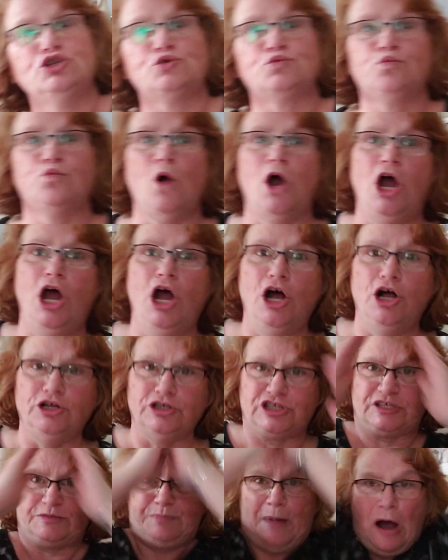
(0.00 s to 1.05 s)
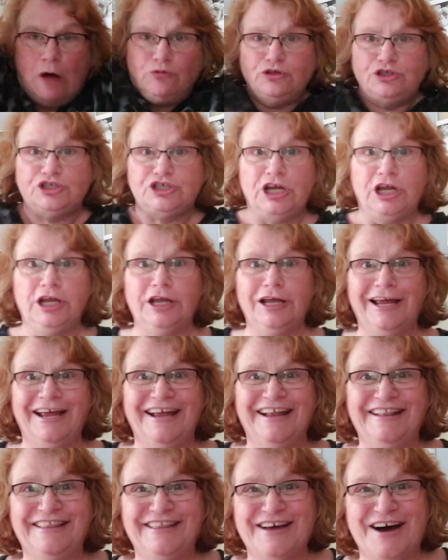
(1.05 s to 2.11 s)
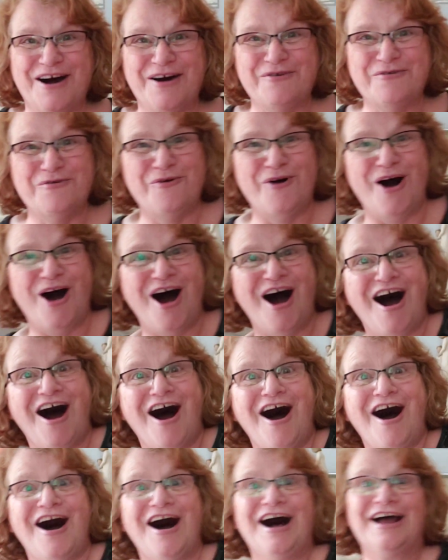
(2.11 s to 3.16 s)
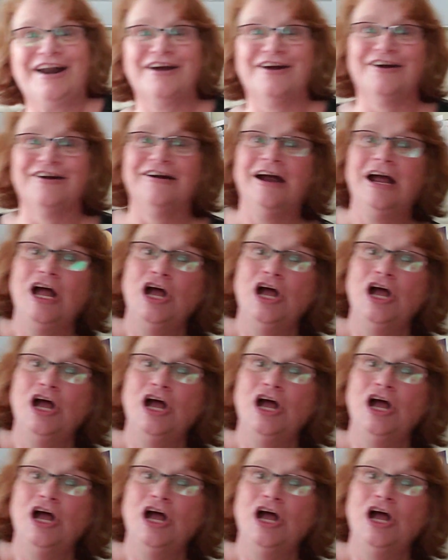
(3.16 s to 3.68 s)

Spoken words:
whale, spouting in the water.